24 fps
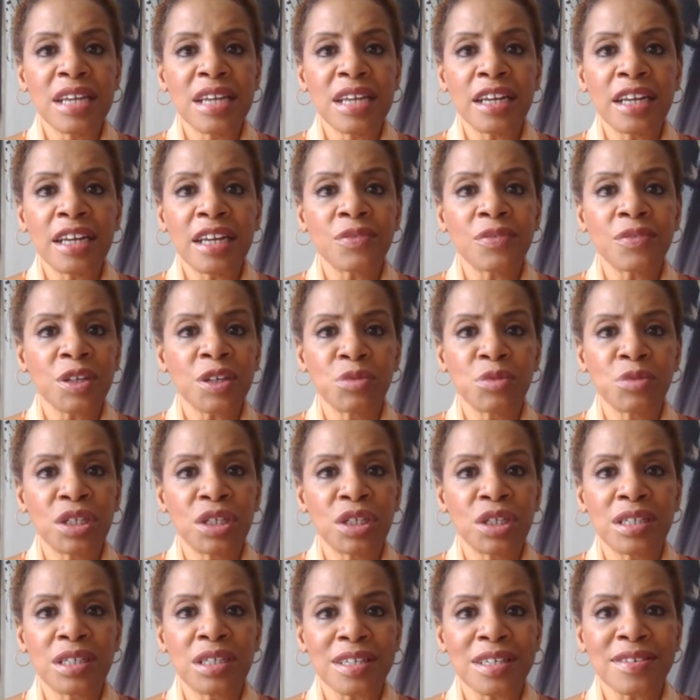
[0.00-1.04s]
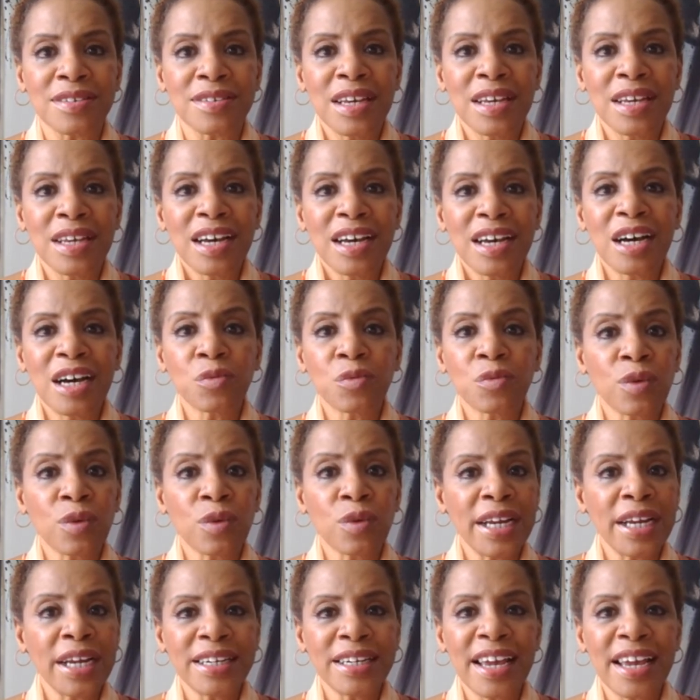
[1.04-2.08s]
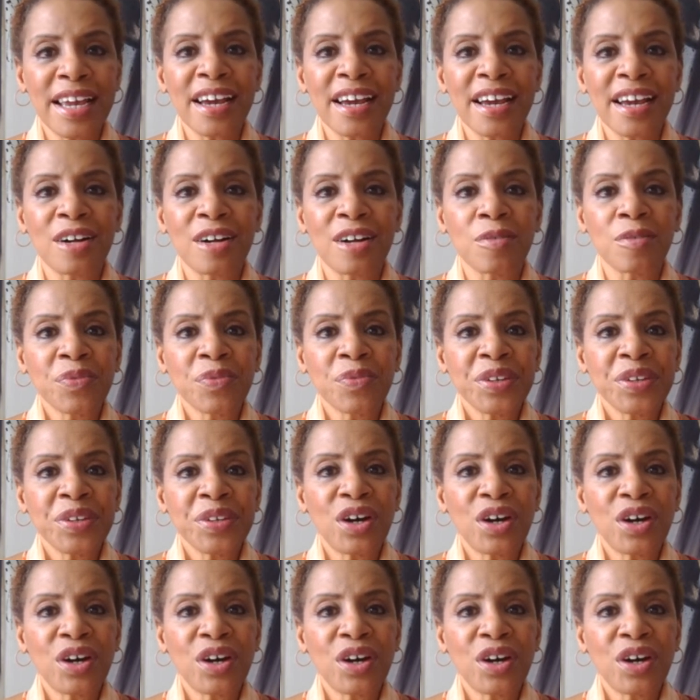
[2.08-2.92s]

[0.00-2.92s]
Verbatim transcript: native communities uh, right now